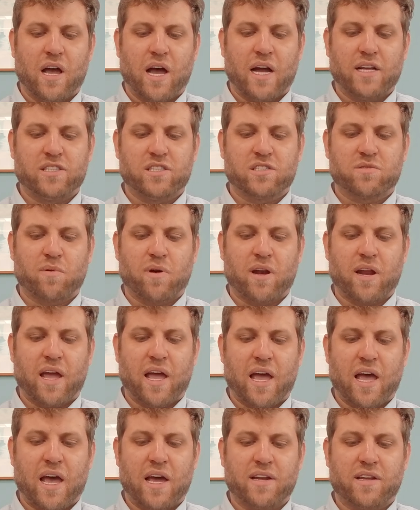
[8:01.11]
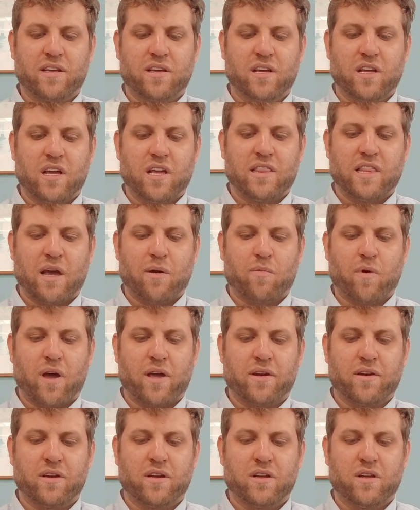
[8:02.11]
I just want to add that
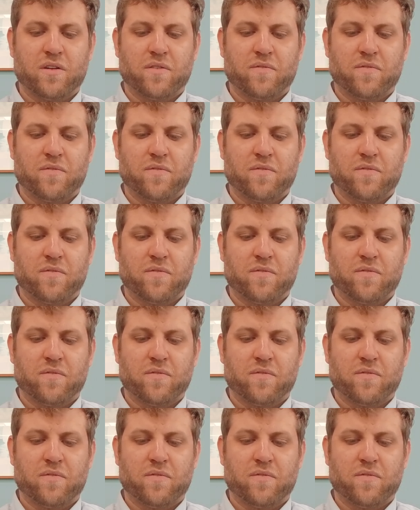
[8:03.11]
when